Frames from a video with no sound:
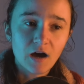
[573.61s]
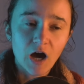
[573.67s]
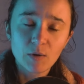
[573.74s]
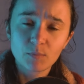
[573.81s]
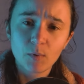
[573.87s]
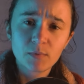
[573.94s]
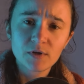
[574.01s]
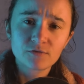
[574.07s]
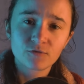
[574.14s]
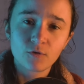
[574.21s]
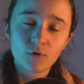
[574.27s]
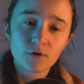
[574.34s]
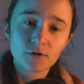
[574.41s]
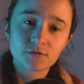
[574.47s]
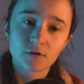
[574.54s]
I probably
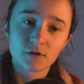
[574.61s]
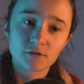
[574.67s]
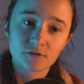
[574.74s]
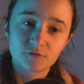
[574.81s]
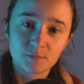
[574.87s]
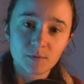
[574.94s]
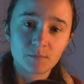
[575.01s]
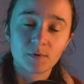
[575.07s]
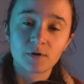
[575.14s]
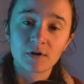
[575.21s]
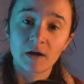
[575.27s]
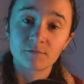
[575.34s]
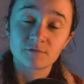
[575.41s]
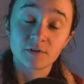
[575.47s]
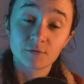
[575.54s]
forgot a lot of people,
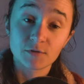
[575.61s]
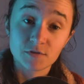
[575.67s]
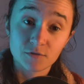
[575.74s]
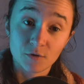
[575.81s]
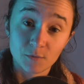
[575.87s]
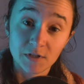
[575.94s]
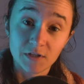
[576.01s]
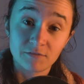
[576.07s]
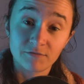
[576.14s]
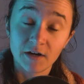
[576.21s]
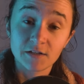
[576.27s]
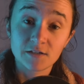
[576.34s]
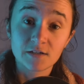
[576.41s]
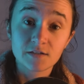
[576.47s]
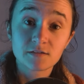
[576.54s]
I'm very sorry if
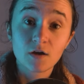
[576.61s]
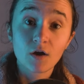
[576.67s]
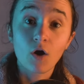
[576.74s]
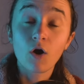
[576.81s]
I did.